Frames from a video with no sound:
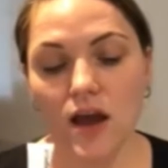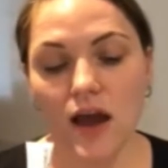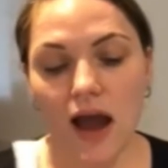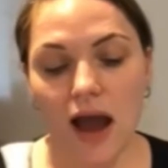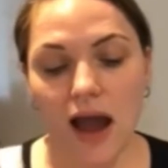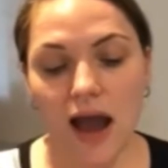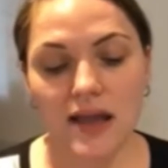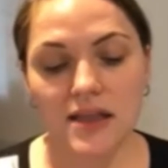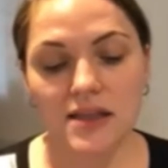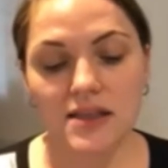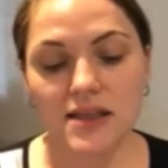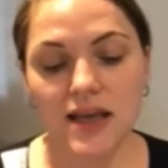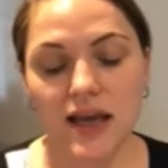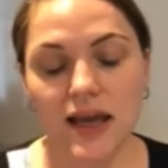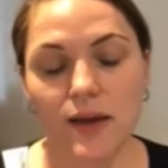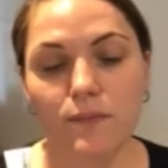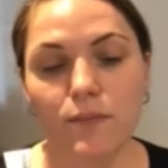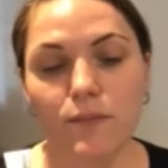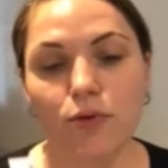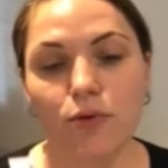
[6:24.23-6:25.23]
And
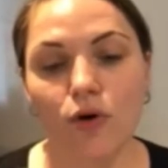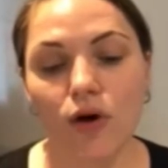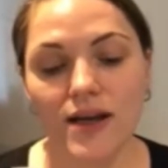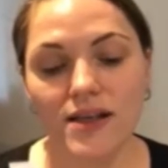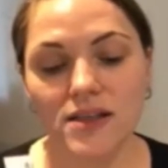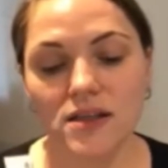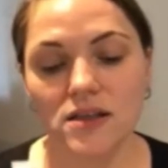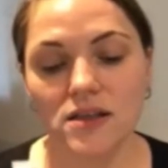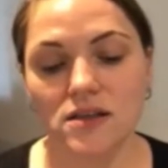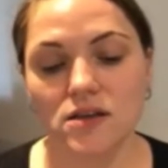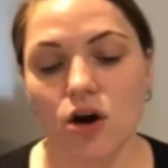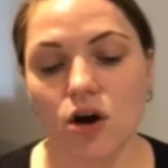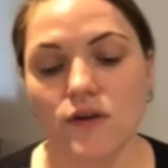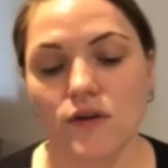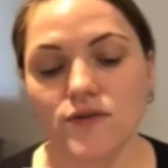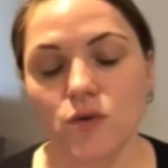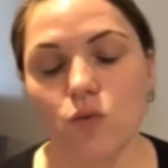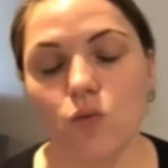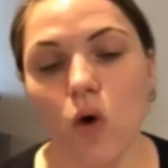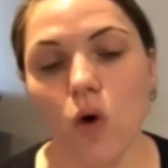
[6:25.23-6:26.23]
it brightens
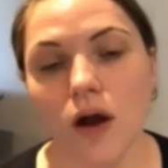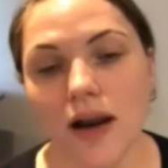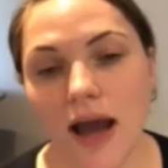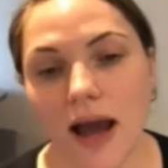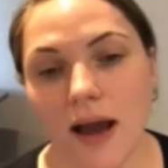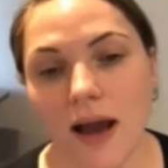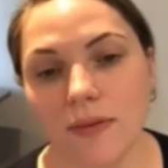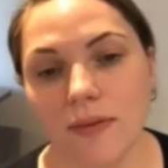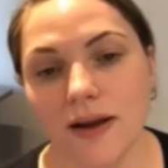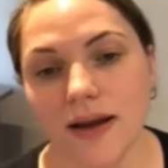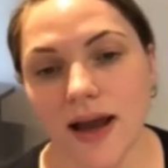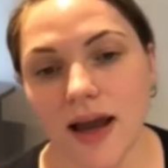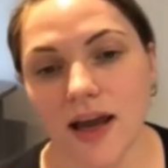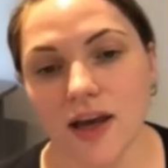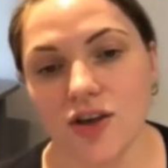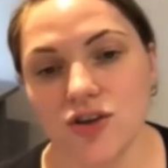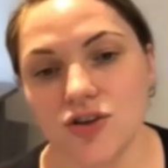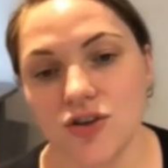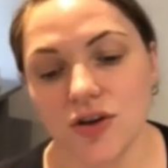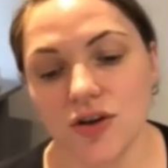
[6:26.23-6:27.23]
after 1
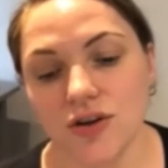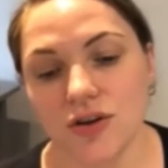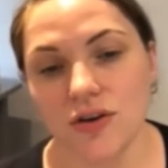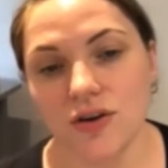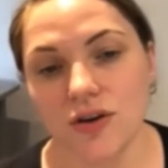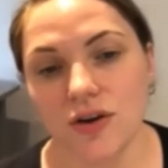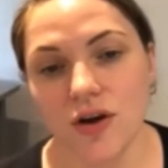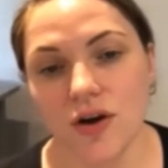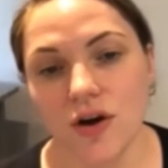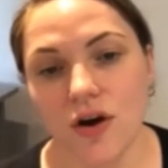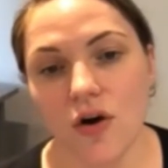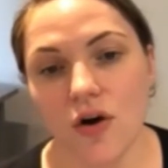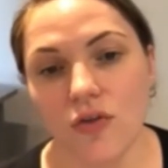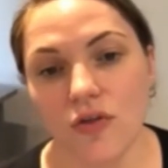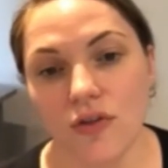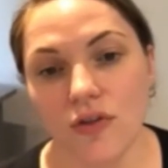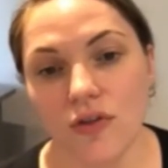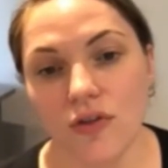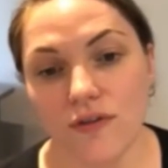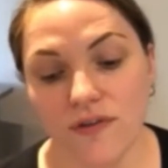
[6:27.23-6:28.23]
application
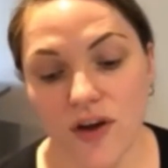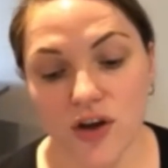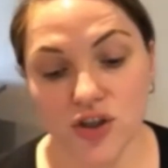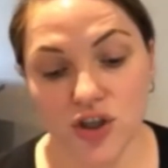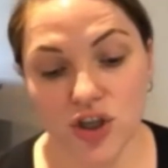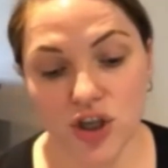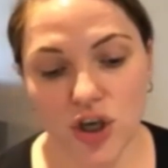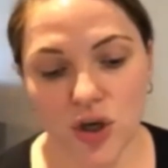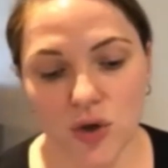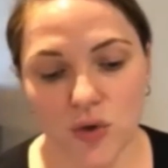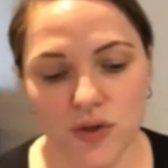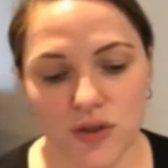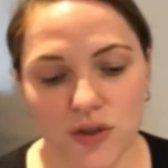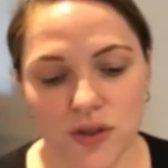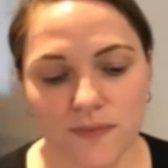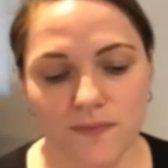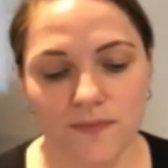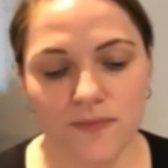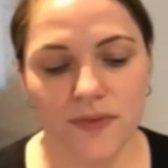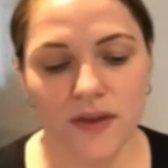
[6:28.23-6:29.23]
on the first
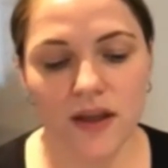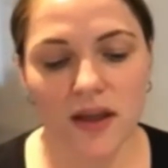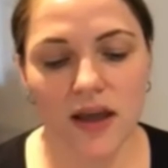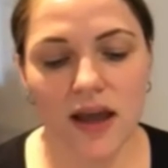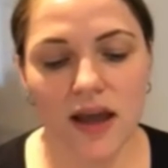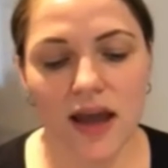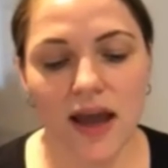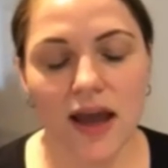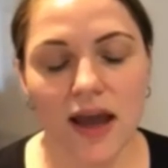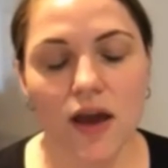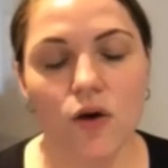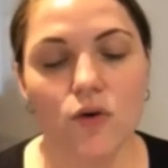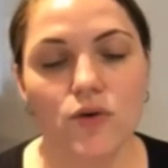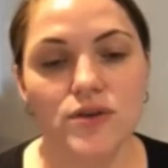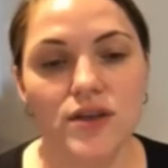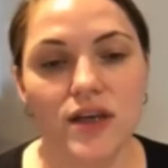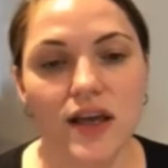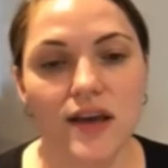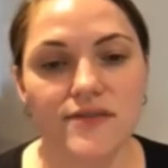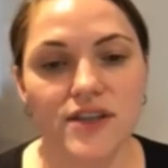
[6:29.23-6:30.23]
use. It
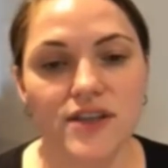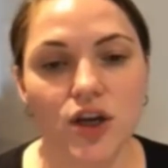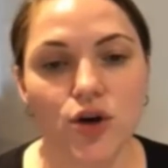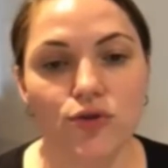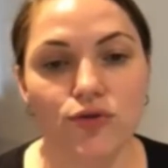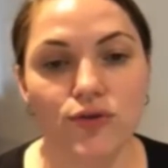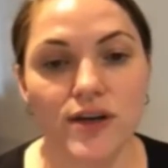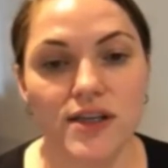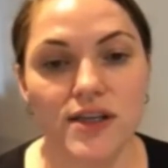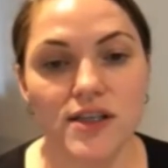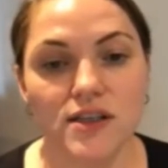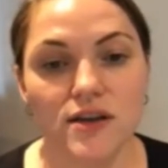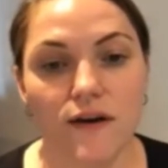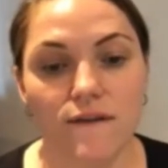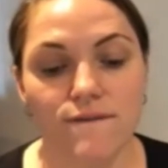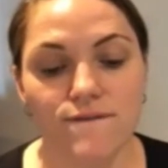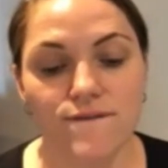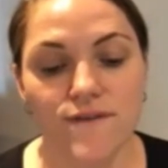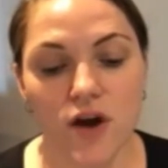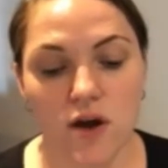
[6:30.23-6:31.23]
also gives increased
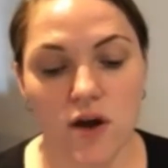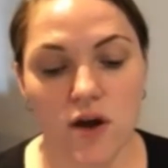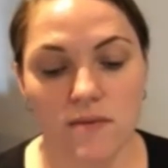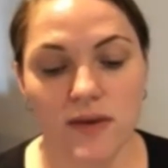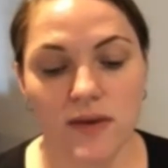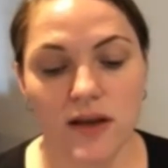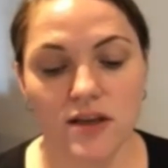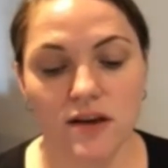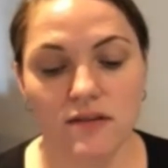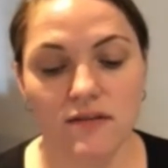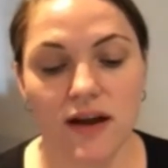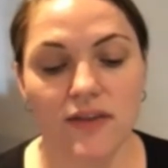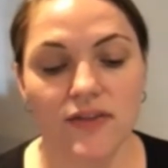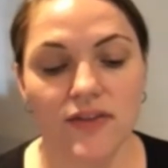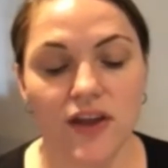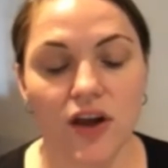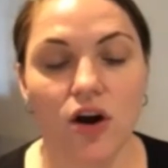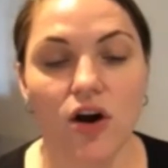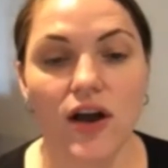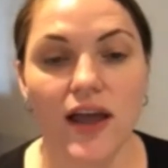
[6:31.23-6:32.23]
firmness around
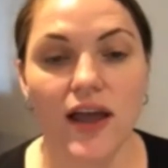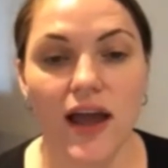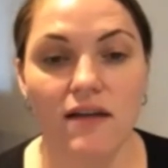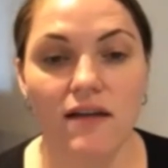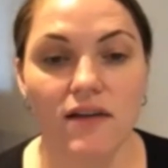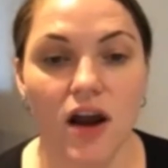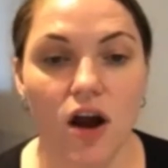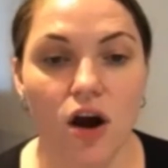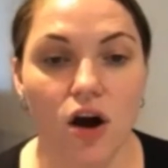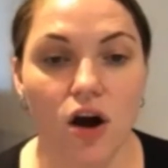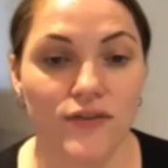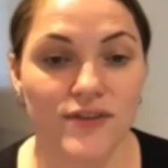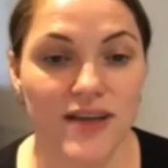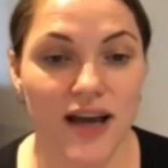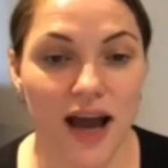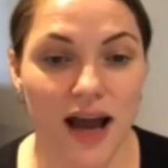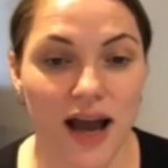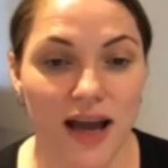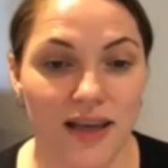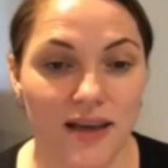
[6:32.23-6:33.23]
the eye area after
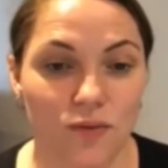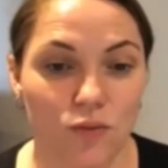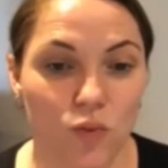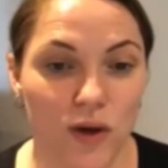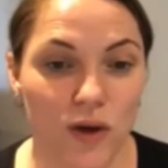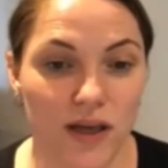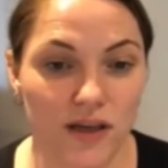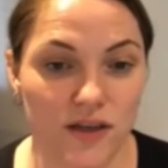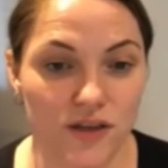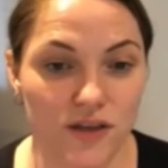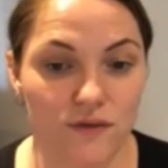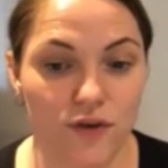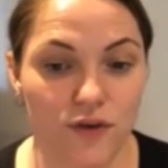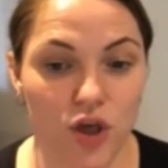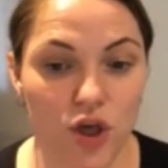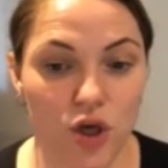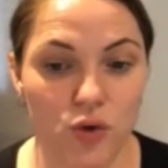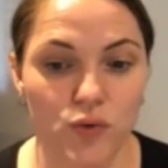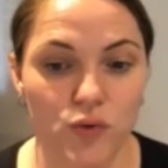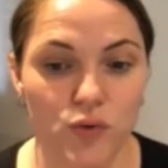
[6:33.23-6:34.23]
8 weeks of
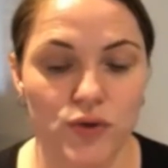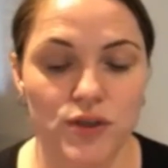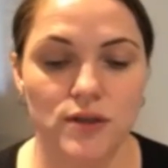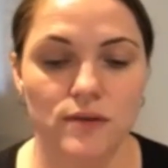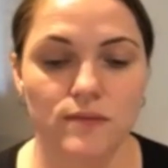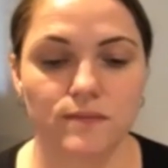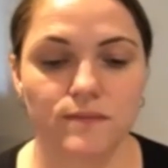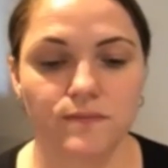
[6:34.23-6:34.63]
use.